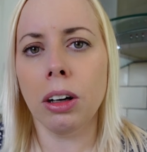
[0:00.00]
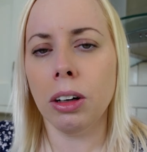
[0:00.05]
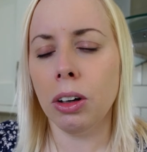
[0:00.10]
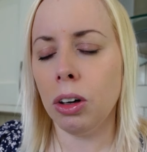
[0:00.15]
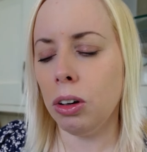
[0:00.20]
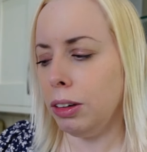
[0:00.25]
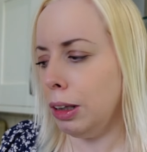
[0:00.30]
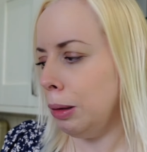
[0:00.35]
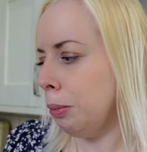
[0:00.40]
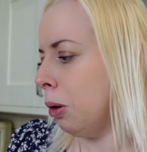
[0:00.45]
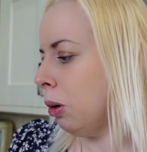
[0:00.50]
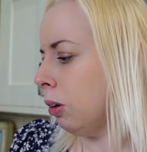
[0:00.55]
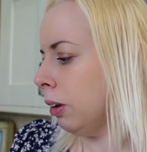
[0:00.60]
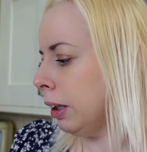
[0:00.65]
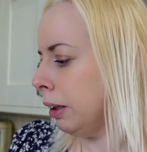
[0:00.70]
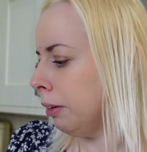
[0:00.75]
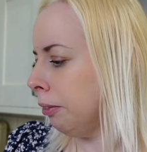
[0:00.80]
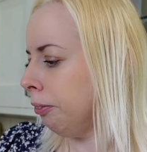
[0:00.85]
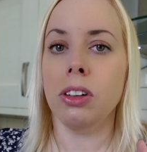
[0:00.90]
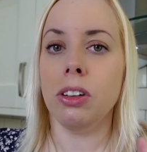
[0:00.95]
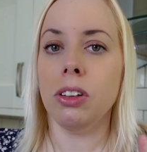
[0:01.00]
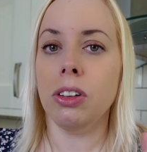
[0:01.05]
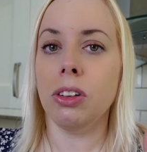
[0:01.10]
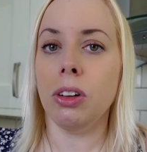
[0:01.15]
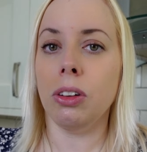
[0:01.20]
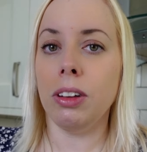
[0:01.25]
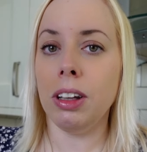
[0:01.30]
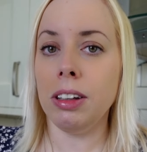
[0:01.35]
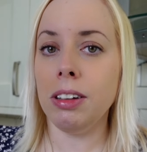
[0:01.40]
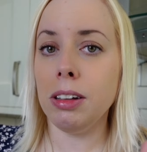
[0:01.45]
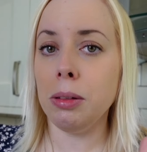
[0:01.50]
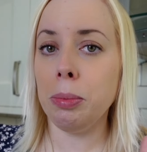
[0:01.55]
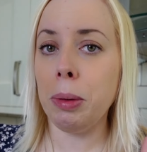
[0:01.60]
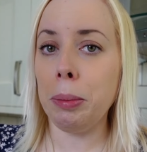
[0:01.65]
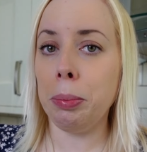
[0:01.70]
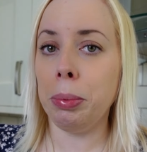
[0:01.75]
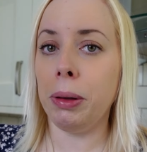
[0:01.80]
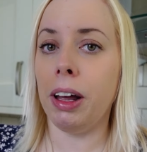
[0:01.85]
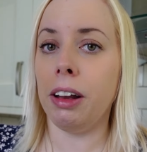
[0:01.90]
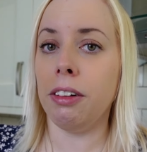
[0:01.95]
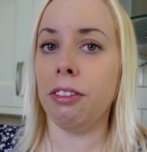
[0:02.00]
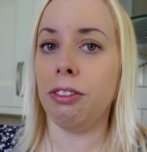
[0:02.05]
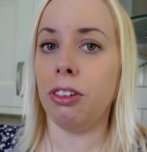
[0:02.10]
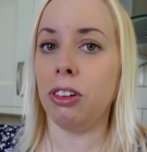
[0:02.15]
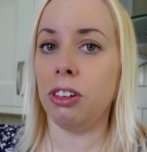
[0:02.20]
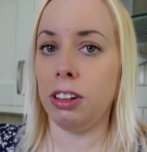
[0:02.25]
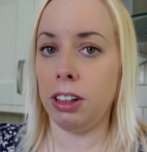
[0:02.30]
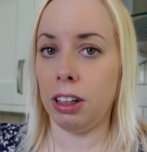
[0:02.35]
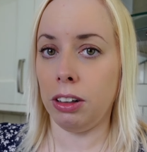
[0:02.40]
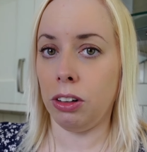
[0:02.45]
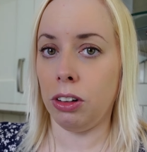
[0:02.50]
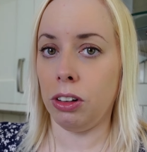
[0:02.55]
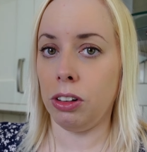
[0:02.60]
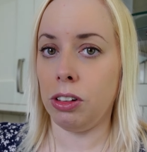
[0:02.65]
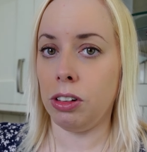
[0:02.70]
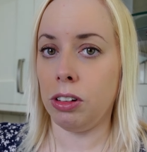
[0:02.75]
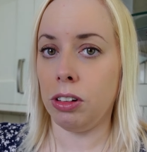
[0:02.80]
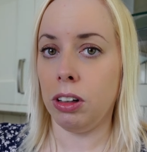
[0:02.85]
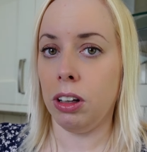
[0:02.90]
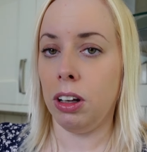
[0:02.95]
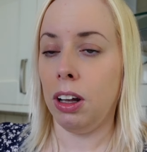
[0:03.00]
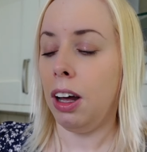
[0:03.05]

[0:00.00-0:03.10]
holy moly. So this is my plan for dinners.